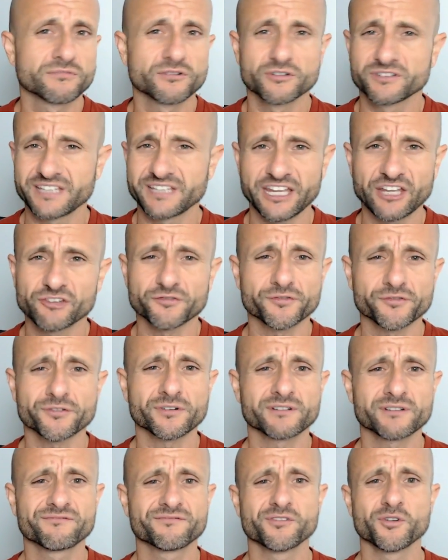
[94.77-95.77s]
teach for
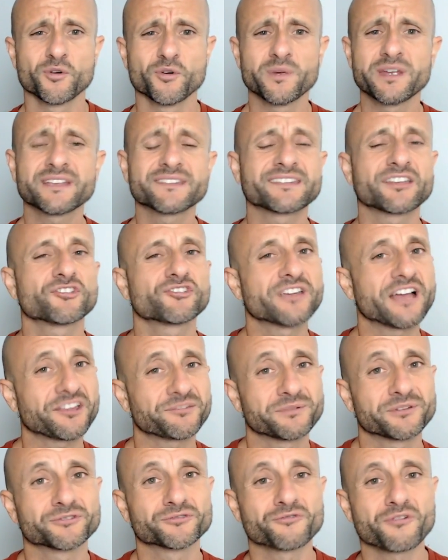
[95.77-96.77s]
a few weeks and she
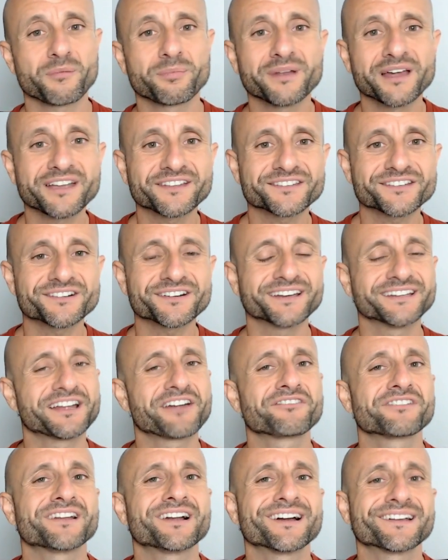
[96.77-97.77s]
asked me to replace her, and
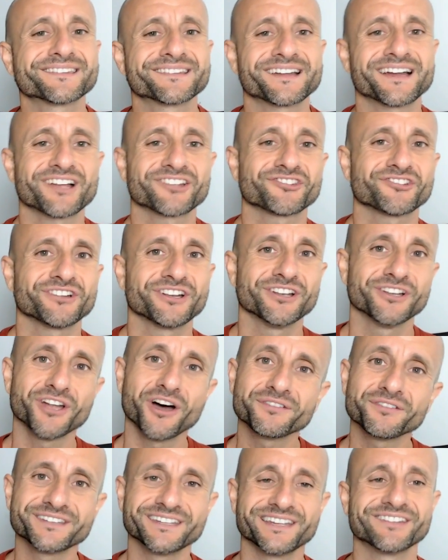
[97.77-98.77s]
I realized that I actually
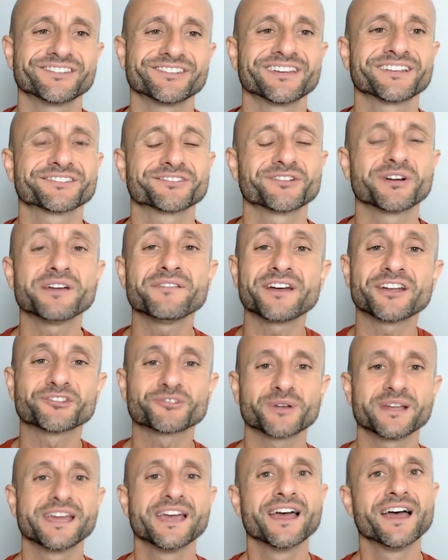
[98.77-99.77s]
loved teaching. So
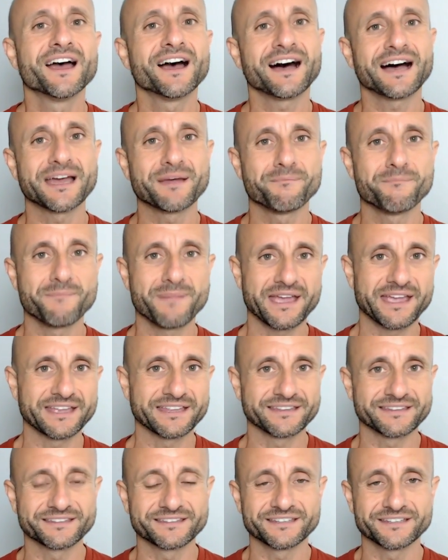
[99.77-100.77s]
eventually I
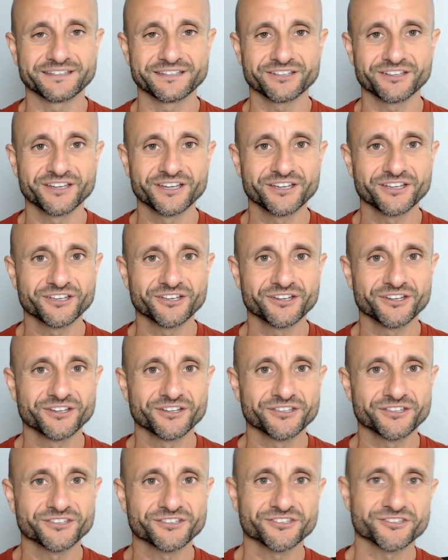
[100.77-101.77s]
made the
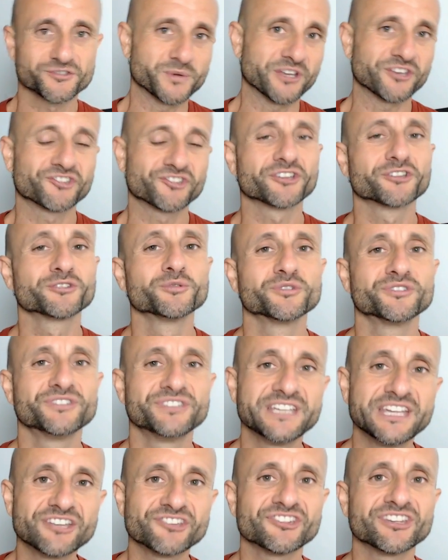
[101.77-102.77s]
switch to
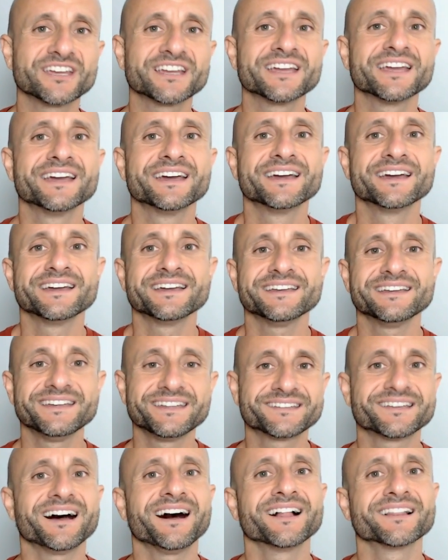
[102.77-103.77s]
teaching
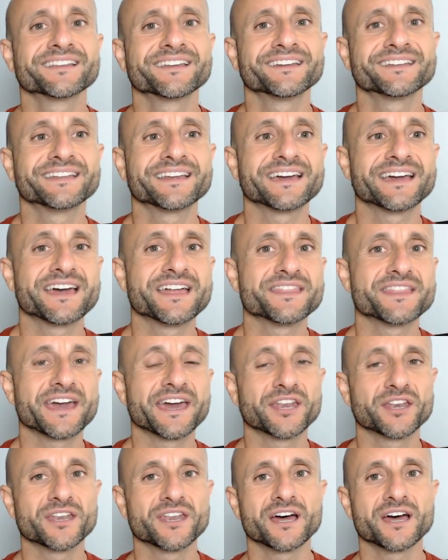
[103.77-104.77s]
Italian, and
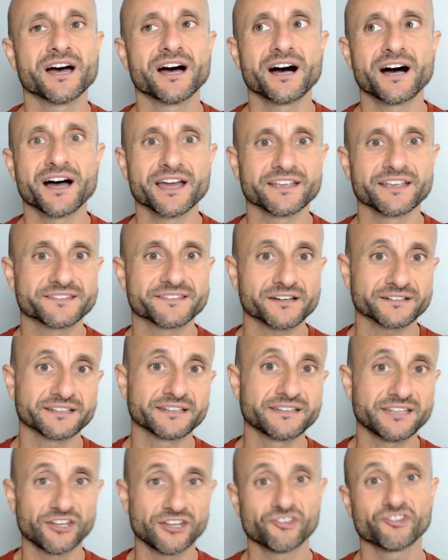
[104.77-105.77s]
then I
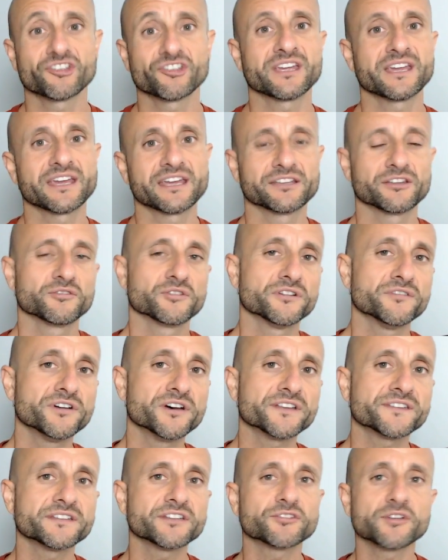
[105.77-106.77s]
started teaching at the
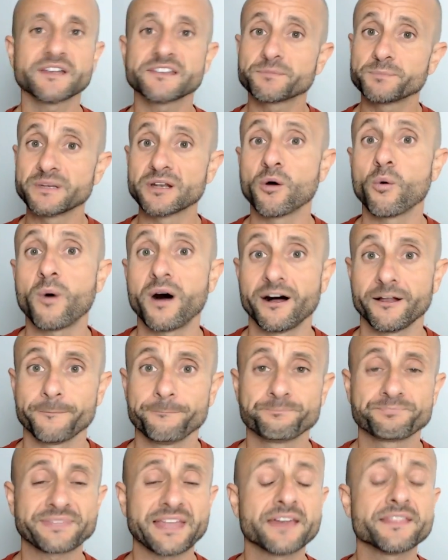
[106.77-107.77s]
university. So it's been a
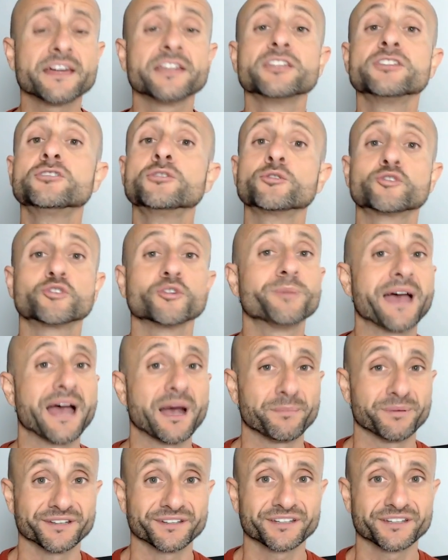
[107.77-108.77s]
while. And then YouTube
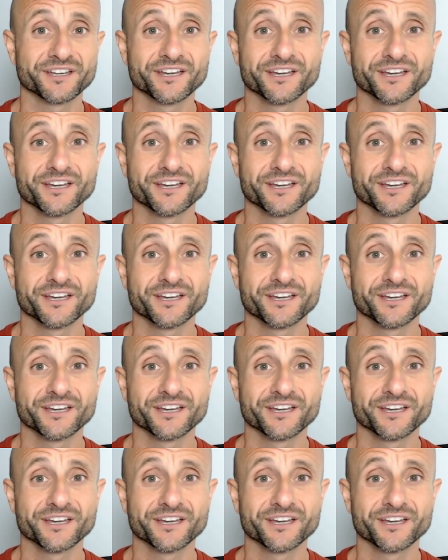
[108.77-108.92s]
happened.